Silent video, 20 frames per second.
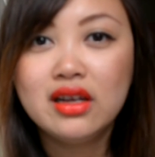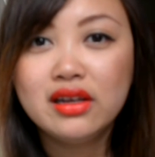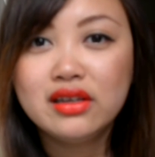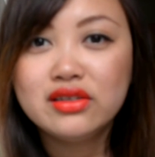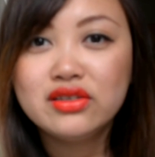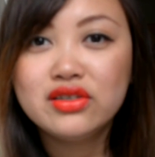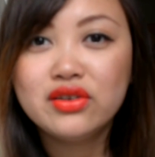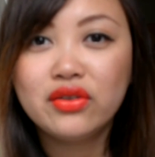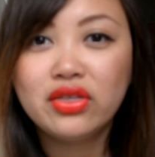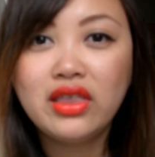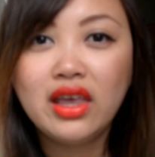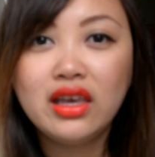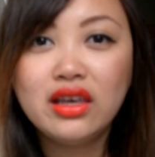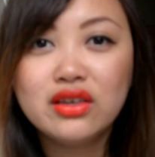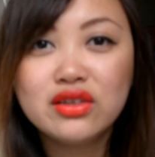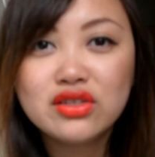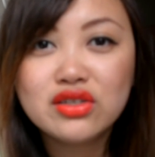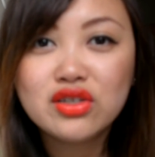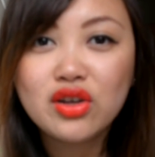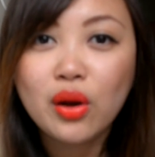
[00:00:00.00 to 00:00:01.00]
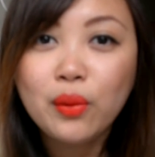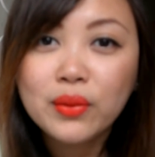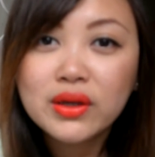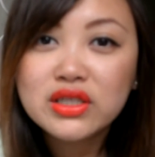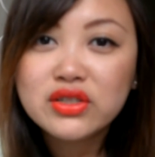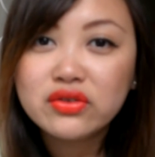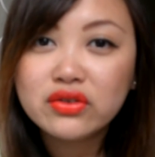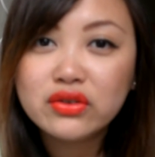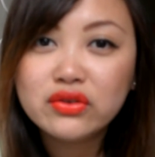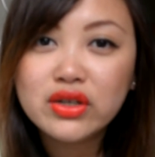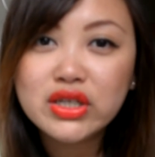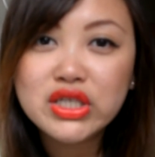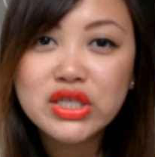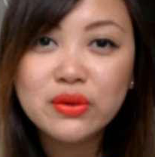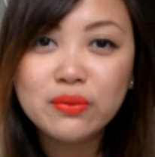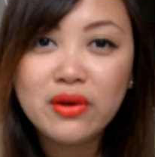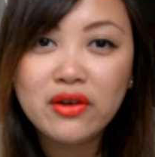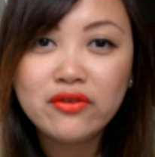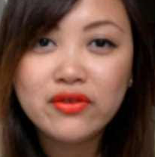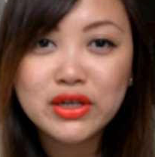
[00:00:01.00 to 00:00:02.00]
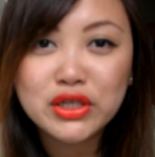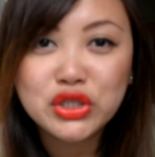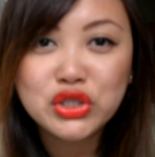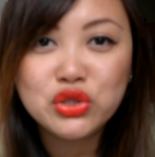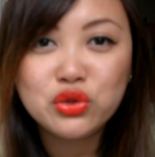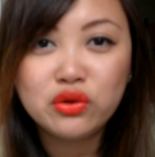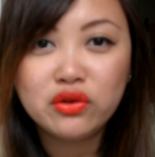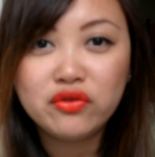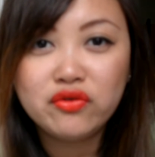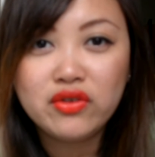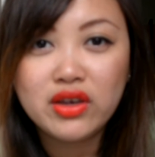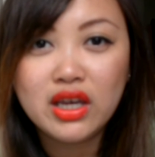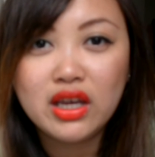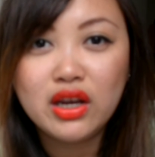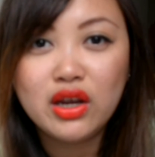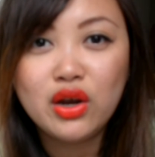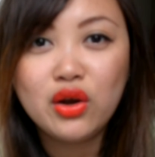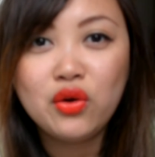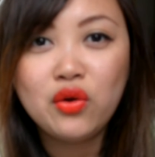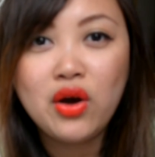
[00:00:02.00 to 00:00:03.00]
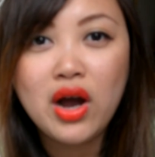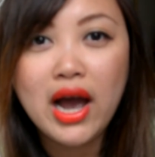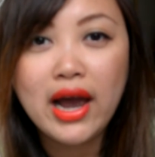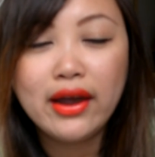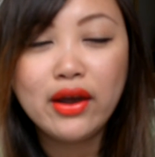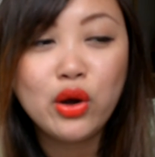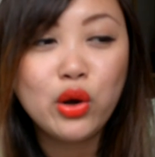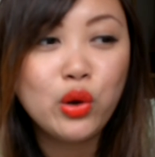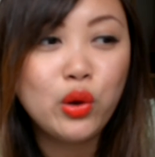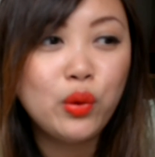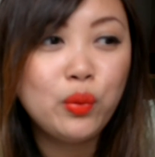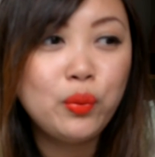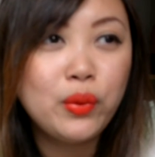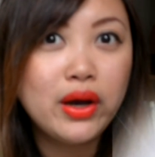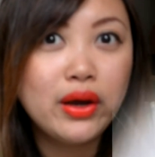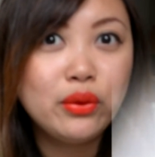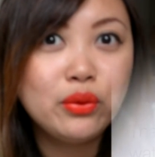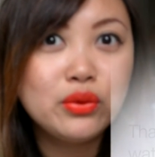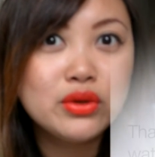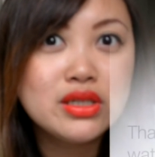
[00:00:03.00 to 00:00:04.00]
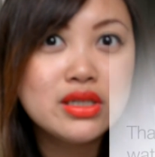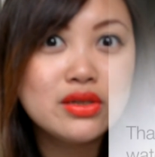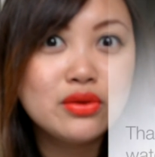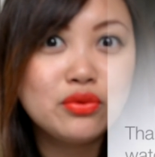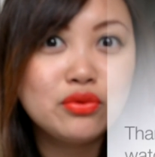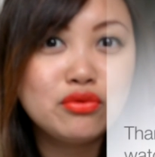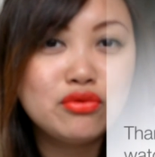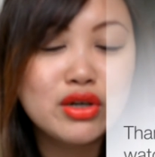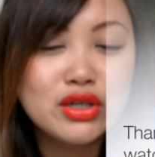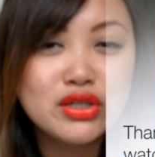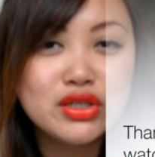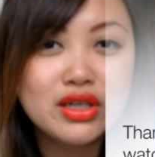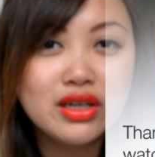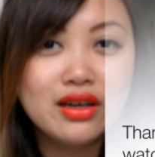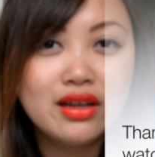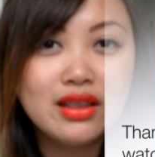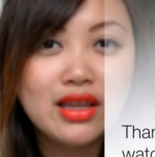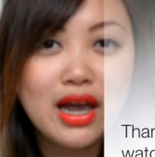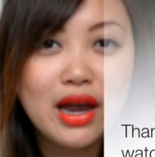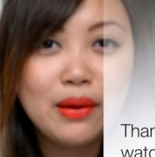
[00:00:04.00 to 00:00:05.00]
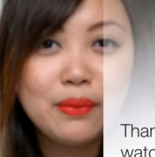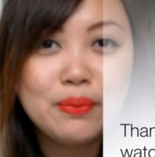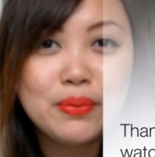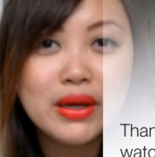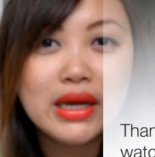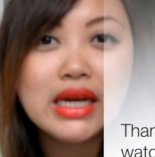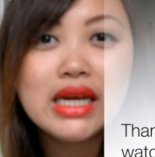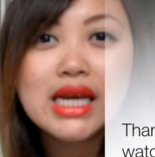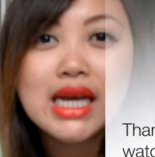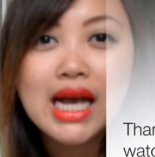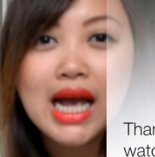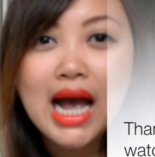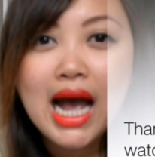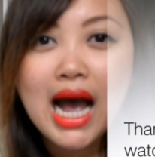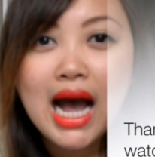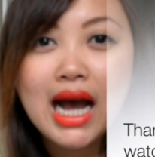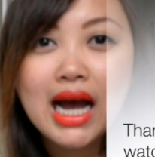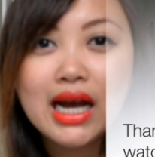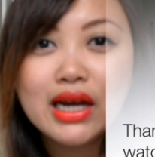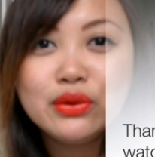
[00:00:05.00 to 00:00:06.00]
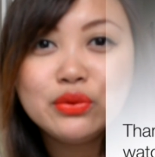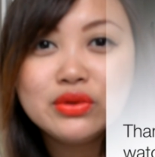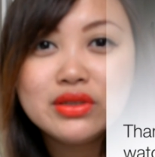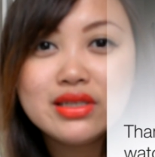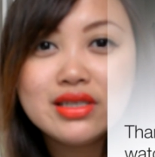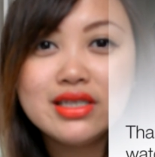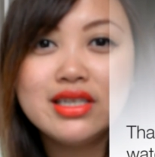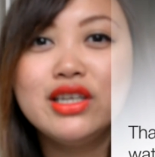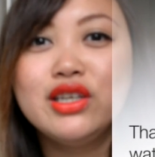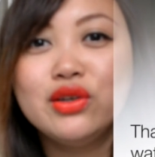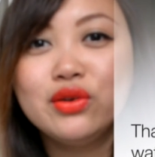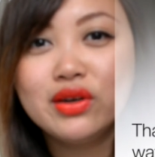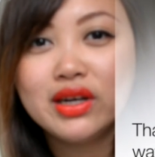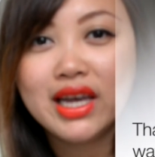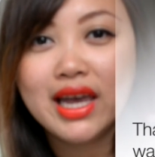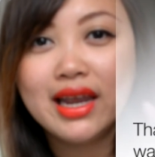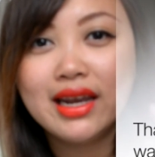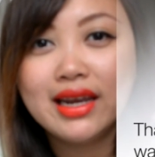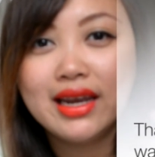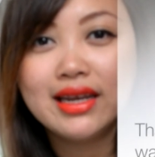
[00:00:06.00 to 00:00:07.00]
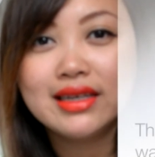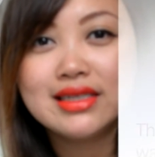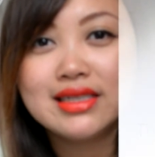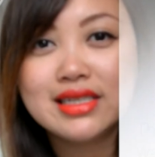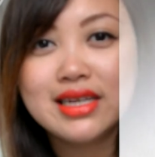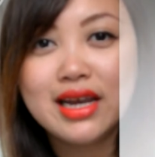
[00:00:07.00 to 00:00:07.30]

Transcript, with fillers: So thank you so much for watching my very short video. I hope I wasn't rushing a lot, but I will see you again next